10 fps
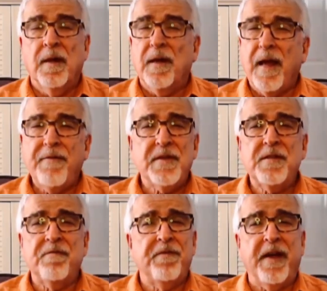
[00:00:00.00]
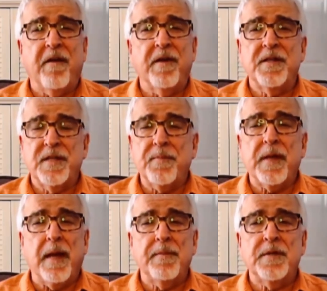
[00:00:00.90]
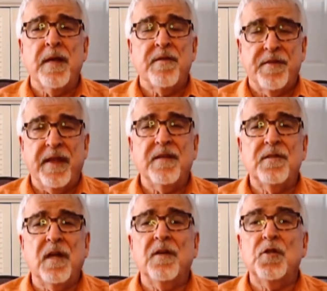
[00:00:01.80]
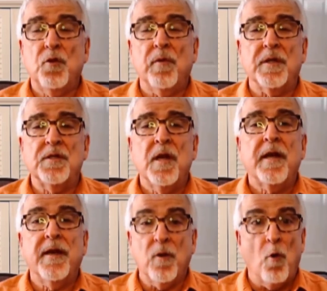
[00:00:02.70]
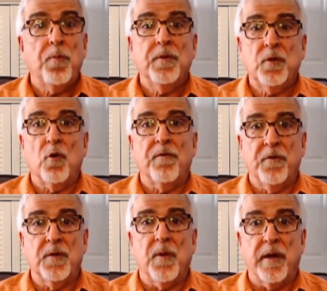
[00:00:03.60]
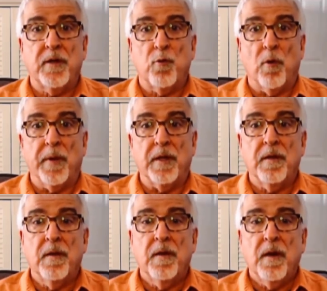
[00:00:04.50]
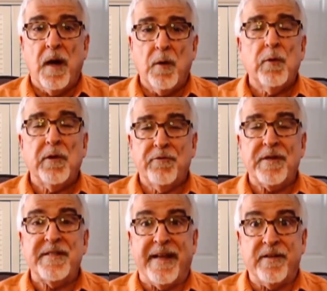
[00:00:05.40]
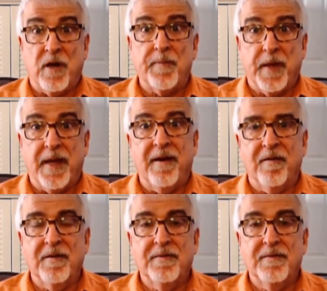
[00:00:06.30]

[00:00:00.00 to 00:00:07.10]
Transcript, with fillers: Life isn't fair, and sometimes things done to us can open the door for demonic torment. I want to address that topic here.